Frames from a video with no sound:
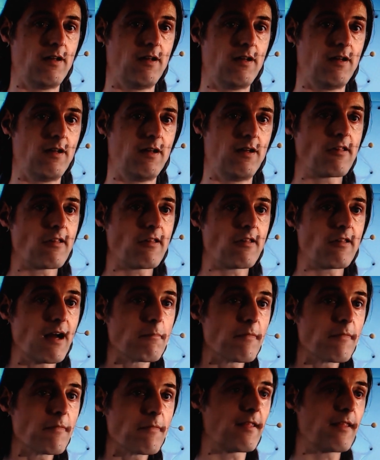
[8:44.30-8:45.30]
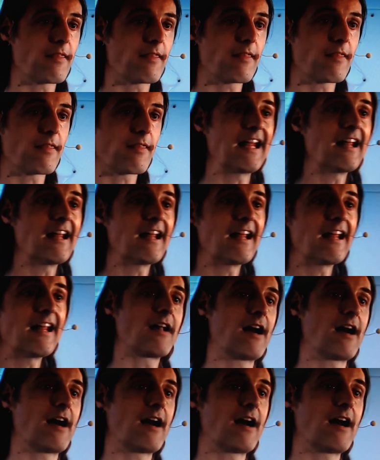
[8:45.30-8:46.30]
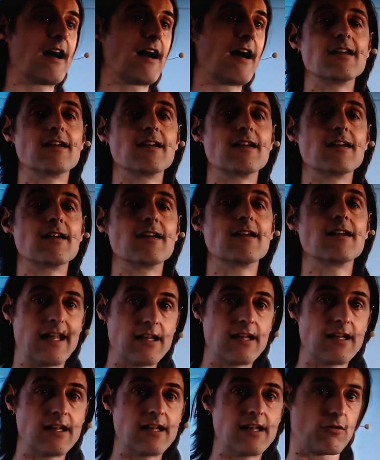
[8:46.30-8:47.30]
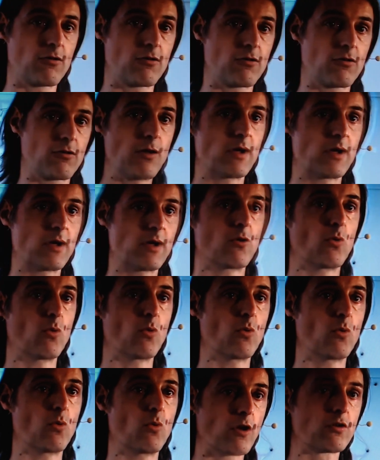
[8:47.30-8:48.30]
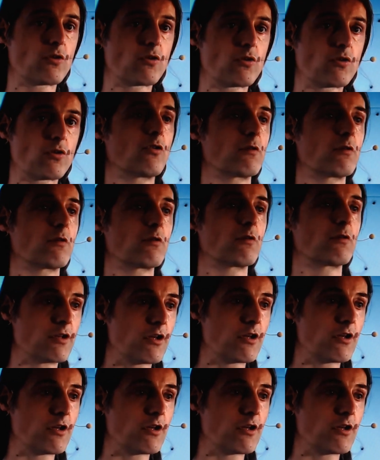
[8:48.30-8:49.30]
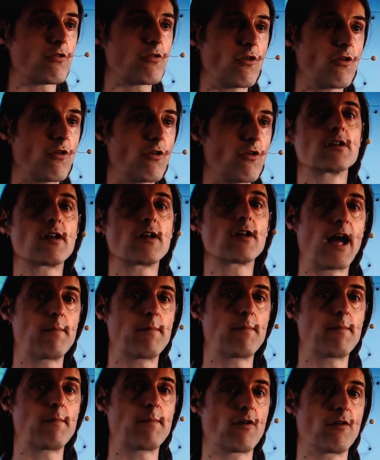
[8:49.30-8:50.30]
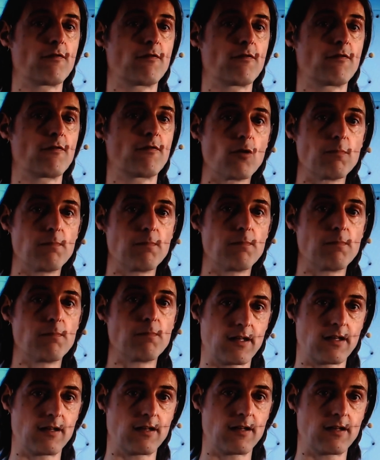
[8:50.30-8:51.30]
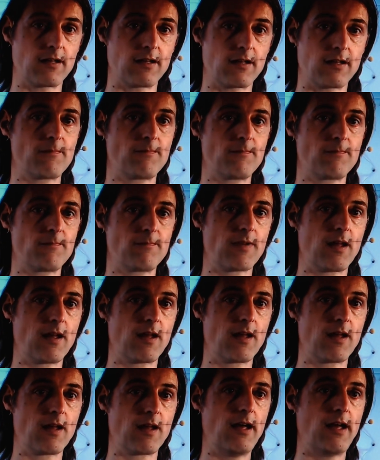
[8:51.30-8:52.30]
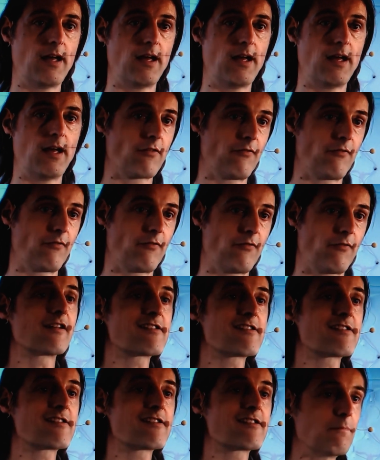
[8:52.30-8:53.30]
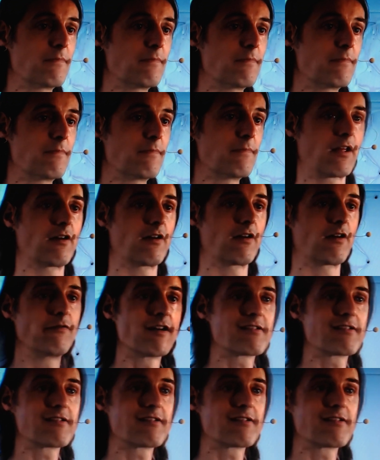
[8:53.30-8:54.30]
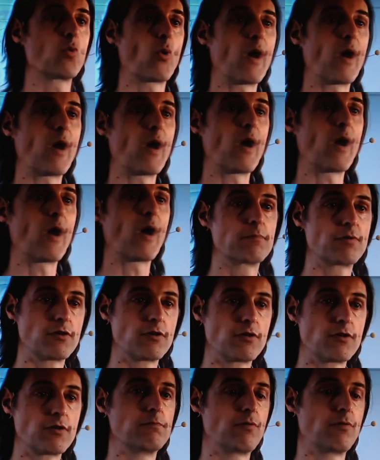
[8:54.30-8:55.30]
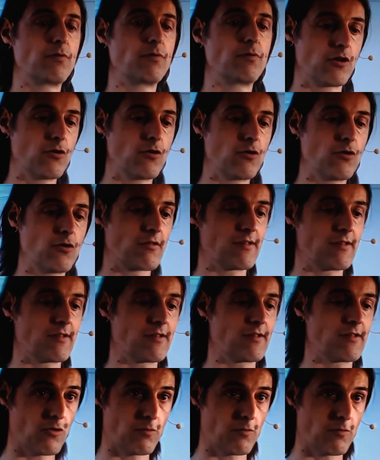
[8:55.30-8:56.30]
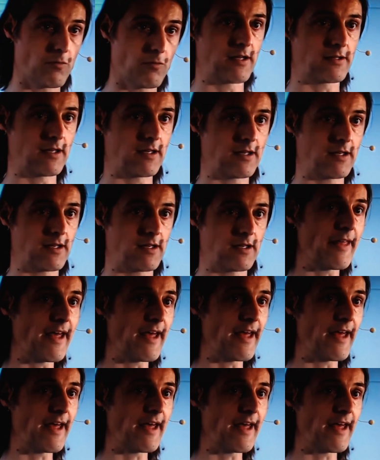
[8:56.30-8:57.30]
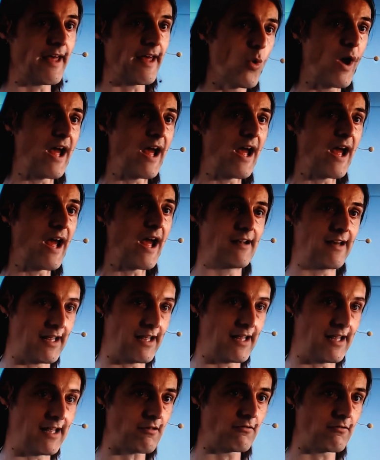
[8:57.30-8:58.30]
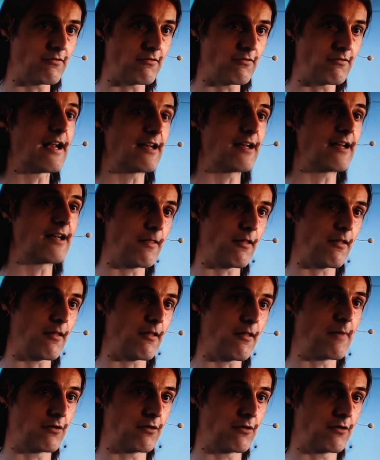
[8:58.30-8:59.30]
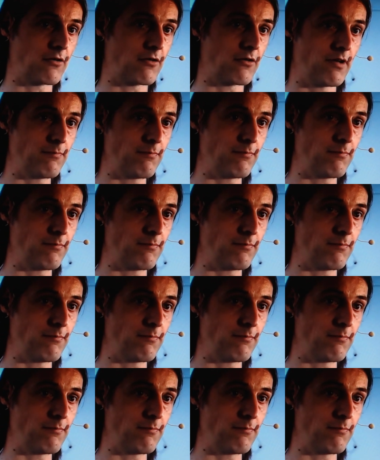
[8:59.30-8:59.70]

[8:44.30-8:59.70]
This is something that is done in industry when you want to produce certain types of nanoparticles. It is a very cheap and very efficient way to produce nanoparticles. And there are two ways in industry and in this manuscript.